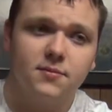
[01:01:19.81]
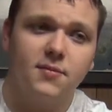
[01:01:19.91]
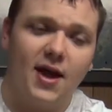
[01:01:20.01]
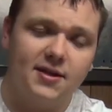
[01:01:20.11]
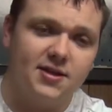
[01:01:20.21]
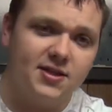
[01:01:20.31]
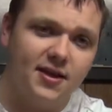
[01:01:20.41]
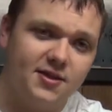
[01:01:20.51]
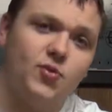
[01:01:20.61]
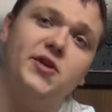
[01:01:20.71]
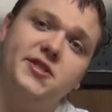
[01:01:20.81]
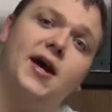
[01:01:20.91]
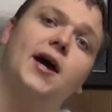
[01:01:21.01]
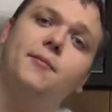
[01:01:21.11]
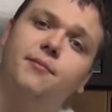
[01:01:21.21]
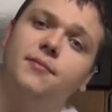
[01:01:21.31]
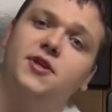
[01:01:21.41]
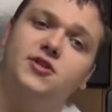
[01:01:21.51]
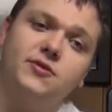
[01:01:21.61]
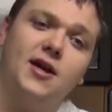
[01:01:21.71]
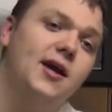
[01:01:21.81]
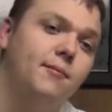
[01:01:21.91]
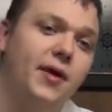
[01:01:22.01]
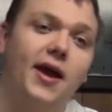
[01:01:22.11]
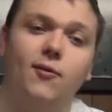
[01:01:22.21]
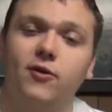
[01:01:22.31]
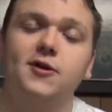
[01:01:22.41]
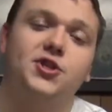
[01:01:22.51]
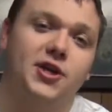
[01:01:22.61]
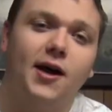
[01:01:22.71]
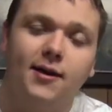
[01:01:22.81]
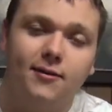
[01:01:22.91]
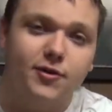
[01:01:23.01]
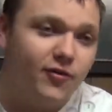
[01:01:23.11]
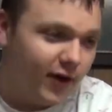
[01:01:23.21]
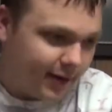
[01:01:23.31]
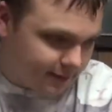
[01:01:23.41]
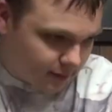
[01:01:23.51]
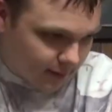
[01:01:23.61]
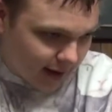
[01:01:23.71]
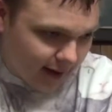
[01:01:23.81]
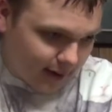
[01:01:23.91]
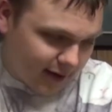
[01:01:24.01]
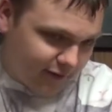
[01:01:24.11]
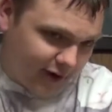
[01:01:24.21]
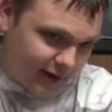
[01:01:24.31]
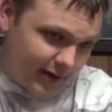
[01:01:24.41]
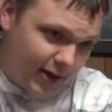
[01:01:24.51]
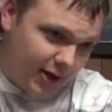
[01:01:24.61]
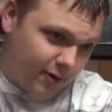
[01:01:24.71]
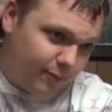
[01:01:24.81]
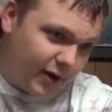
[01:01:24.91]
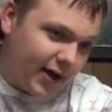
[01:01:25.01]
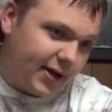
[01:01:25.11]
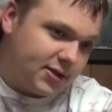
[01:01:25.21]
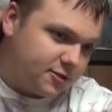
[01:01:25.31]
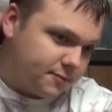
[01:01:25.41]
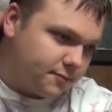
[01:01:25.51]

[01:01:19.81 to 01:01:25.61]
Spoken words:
Not to say this was not a bad one shot. It was fun. I had a lot of fun. But